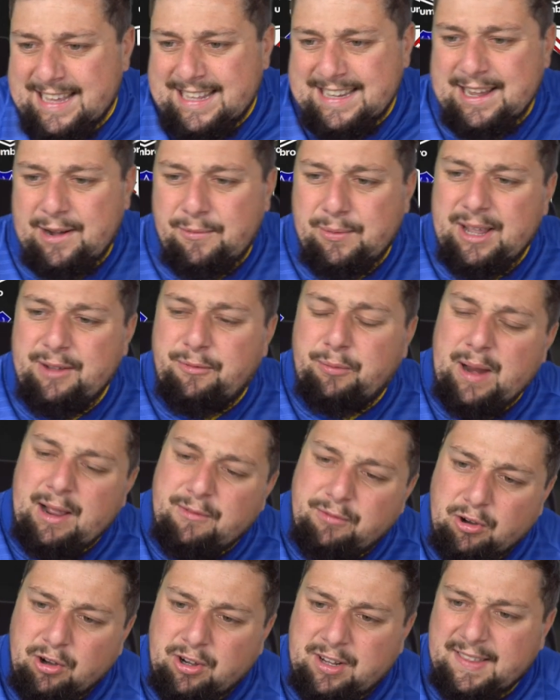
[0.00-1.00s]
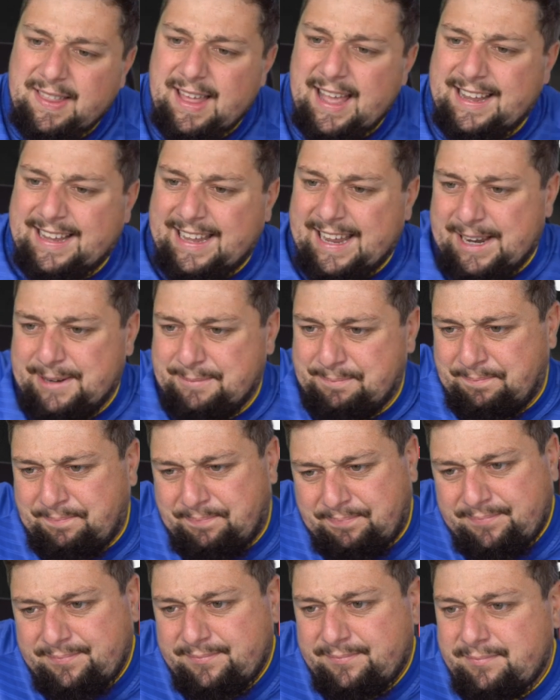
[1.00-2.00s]
Now, if we have a look at their kit,
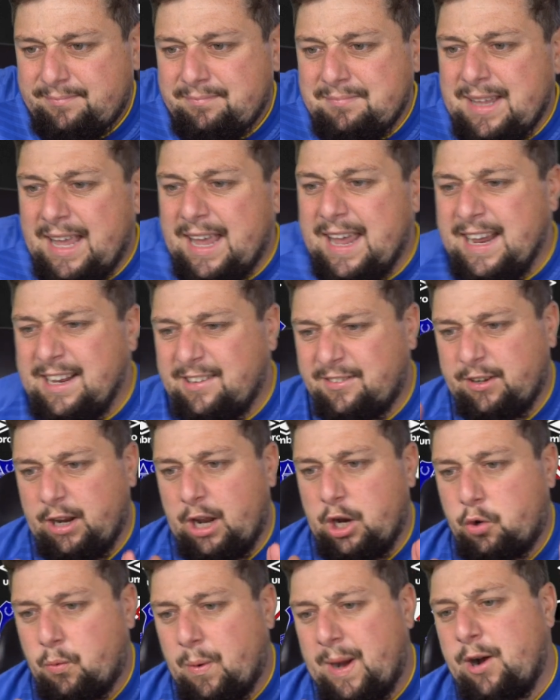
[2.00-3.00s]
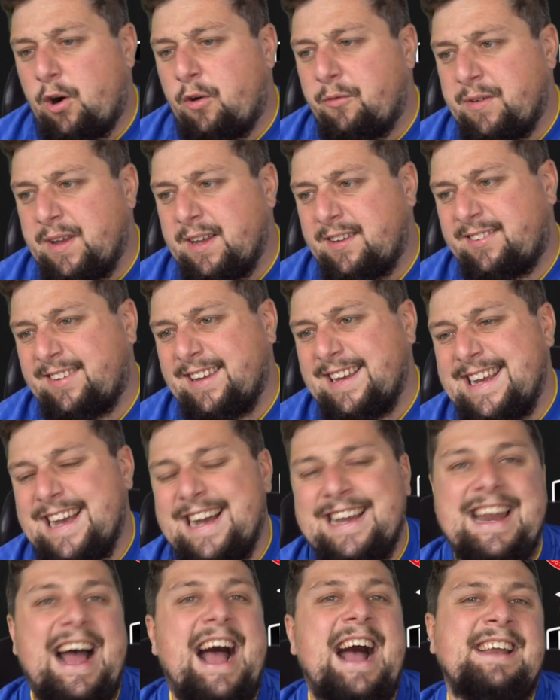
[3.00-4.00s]
it's quite obviously
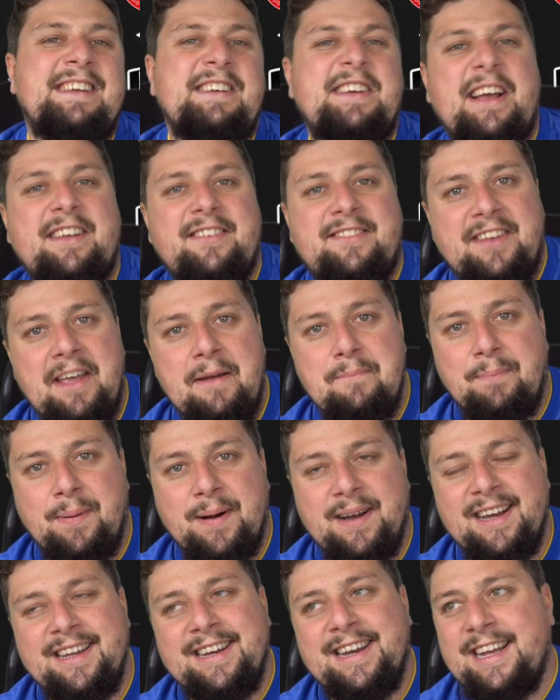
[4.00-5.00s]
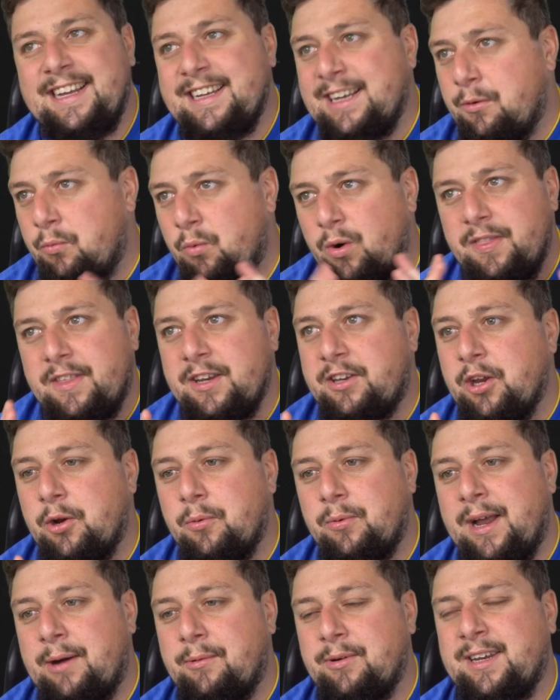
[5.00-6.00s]
an Adidas template. And what they
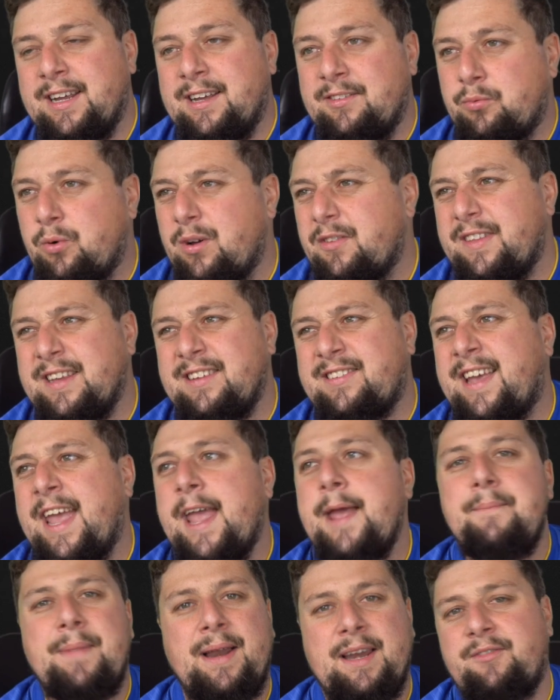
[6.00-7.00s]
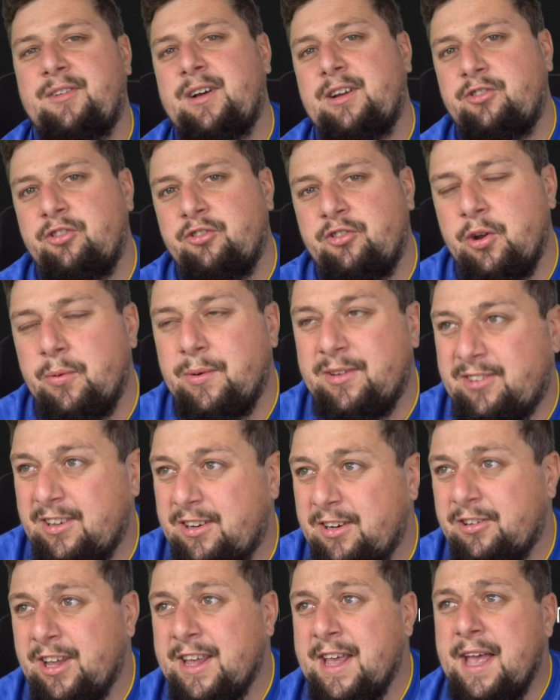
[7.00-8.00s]
do nowadays, what these kit manufacturers do is
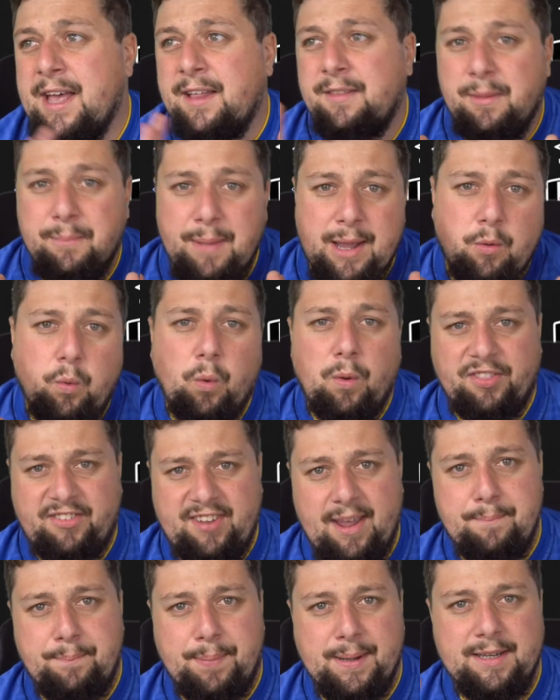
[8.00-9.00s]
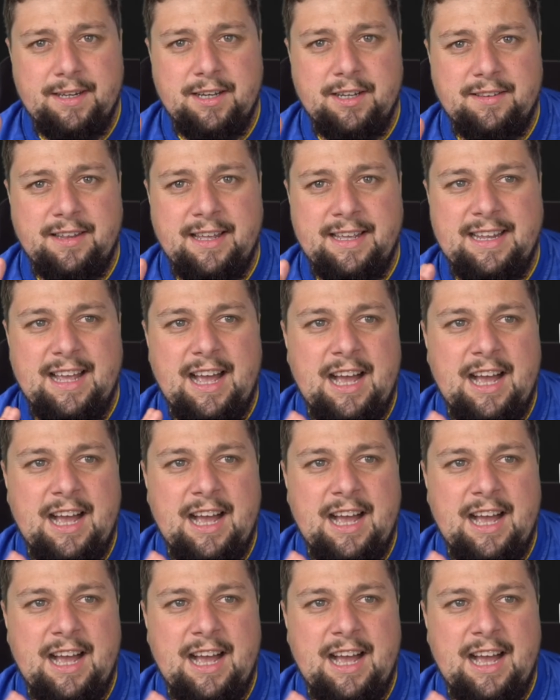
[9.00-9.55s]
they make one template, don't they?